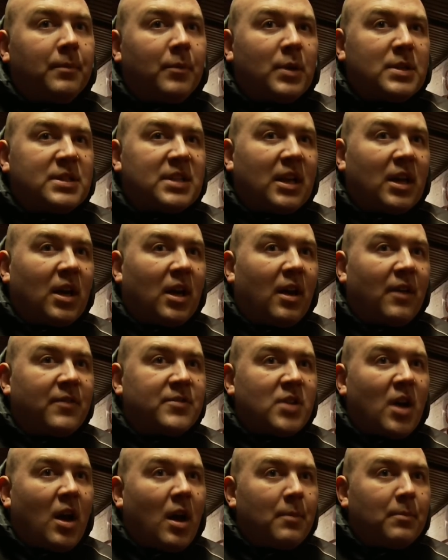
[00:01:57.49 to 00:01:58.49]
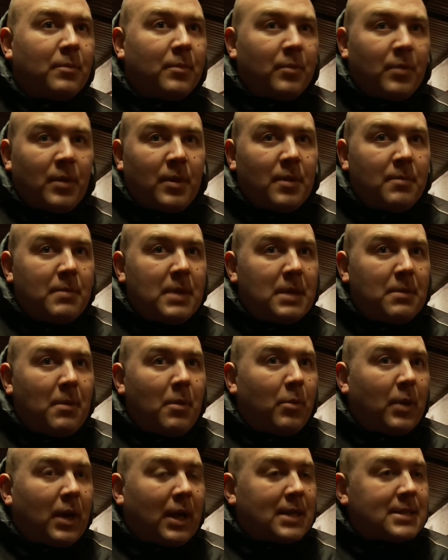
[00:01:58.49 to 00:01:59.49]
we said at half time, the
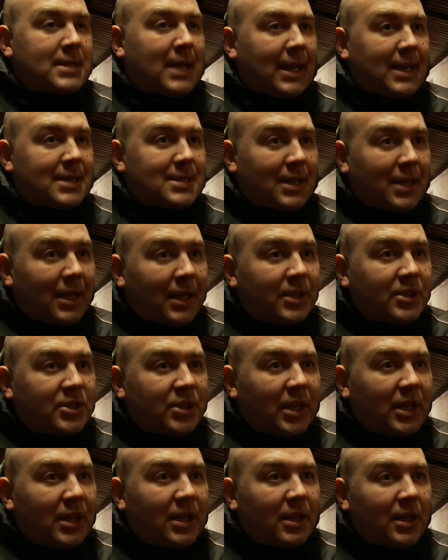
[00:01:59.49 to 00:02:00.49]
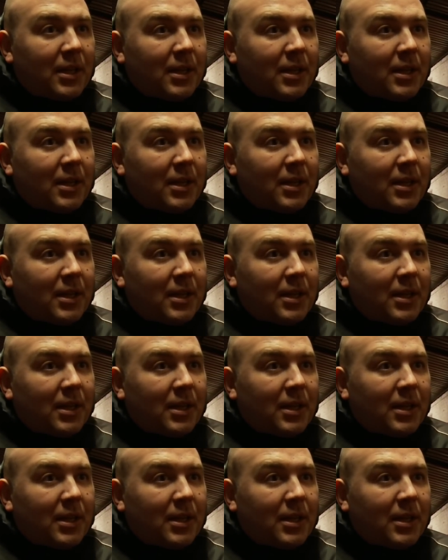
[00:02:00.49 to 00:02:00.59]
minimum we're going to take is a clean sheet,